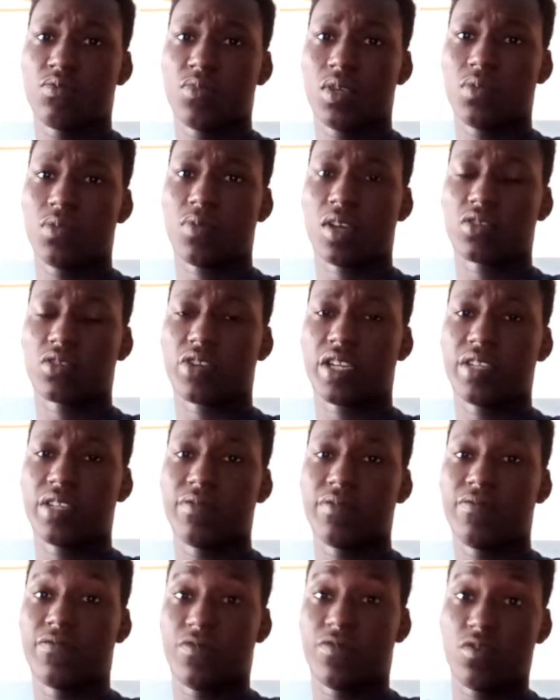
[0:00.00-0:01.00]
people
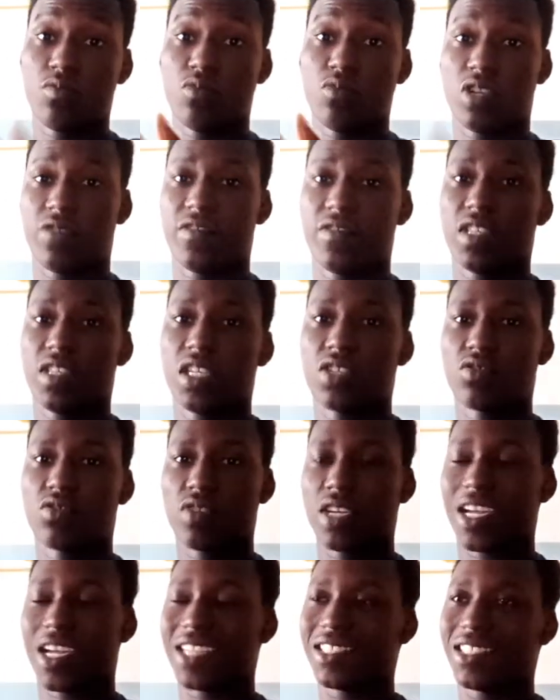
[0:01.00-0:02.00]
actually feel motivated so
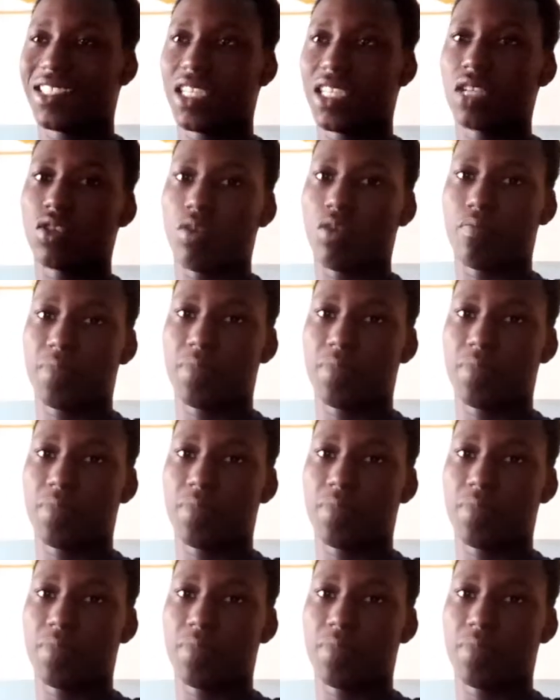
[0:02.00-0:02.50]
they can check your